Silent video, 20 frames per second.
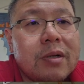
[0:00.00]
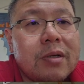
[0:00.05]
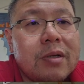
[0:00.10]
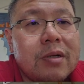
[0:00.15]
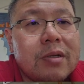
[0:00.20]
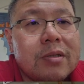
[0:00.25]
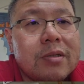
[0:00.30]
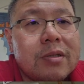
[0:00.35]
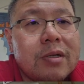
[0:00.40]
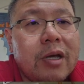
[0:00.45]
I
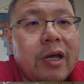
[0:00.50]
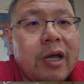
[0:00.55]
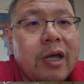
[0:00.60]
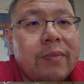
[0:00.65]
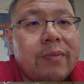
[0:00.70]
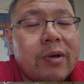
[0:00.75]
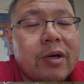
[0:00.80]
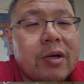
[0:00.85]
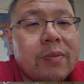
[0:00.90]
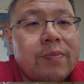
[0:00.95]
think it's 8
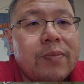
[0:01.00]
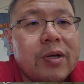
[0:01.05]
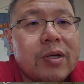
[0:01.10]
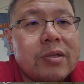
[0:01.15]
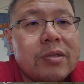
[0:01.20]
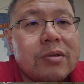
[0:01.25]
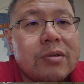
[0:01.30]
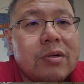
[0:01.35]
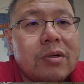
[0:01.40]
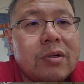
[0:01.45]

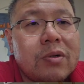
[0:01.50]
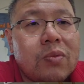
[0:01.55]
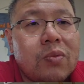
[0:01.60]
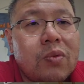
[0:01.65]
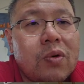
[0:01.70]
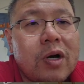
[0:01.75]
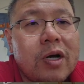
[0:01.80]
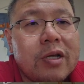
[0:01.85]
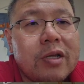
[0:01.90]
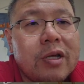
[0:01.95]
megapixel on the
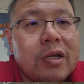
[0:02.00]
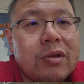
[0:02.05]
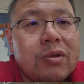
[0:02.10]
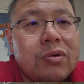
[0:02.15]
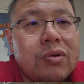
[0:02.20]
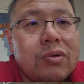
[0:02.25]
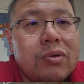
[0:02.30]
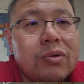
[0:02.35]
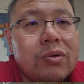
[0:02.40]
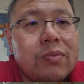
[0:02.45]
wide and
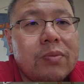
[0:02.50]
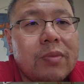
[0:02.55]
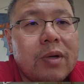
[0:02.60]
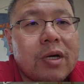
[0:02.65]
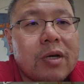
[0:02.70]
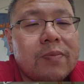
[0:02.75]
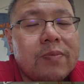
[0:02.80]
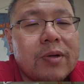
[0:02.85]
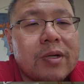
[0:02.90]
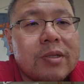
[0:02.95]
2
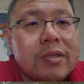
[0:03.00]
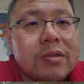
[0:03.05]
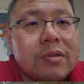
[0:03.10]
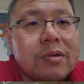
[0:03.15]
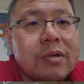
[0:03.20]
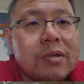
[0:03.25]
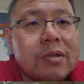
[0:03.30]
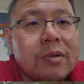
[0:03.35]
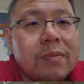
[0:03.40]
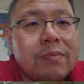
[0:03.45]

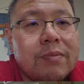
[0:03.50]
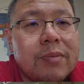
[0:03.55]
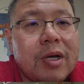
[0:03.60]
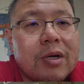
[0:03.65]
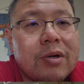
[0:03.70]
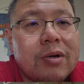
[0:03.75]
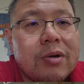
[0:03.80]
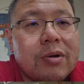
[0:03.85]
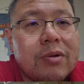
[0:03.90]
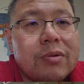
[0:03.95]
megapixel on the
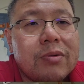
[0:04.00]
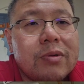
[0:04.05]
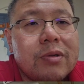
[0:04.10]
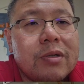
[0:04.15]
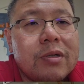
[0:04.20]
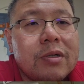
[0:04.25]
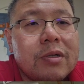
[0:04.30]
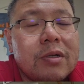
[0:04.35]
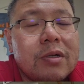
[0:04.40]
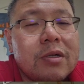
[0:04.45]
macro.
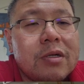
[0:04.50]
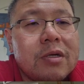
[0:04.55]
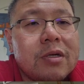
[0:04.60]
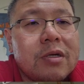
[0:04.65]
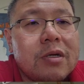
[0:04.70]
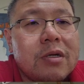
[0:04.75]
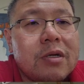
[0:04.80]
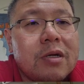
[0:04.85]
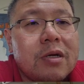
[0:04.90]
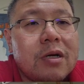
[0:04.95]

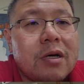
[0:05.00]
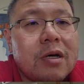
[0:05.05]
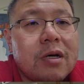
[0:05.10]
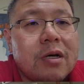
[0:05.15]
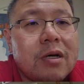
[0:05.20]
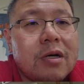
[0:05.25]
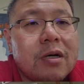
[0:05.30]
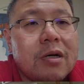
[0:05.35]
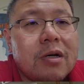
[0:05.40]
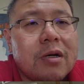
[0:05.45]

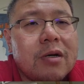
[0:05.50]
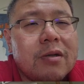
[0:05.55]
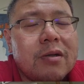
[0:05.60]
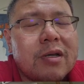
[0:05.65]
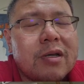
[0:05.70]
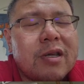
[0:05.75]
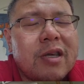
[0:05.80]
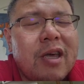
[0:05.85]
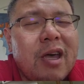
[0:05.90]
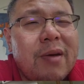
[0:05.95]

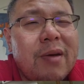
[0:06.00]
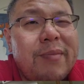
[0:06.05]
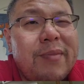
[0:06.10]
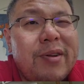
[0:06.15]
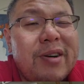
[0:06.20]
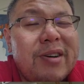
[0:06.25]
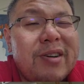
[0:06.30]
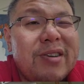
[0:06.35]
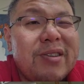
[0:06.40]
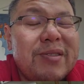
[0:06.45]
The
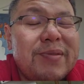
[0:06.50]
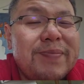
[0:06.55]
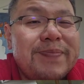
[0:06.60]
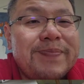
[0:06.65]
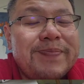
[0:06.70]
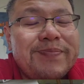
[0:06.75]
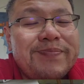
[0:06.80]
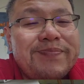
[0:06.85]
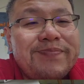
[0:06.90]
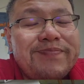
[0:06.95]
camera,
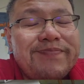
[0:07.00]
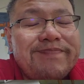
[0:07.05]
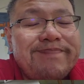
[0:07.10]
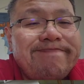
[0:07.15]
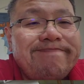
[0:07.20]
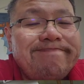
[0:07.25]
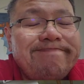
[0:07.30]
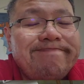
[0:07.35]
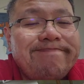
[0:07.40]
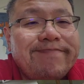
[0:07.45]

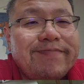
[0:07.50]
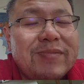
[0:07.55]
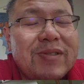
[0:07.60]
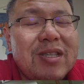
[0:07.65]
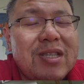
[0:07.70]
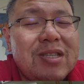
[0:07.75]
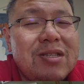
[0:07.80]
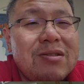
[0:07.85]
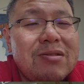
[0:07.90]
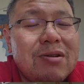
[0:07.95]

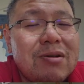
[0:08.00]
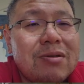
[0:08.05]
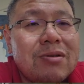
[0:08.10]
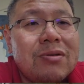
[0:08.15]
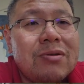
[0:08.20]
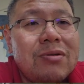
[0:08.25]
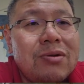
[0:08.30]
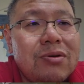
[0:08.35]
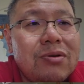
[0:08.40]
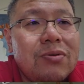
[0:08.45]
it's
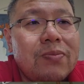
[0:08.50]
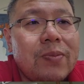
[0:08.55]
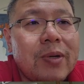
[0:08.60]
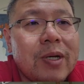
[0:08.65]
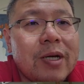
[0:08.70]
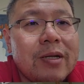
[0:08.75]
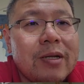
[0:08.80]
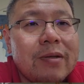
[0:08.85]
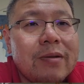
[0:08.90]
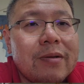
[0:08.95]
not too
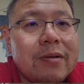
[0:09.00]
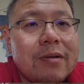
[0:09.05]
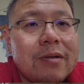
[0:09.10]
bad.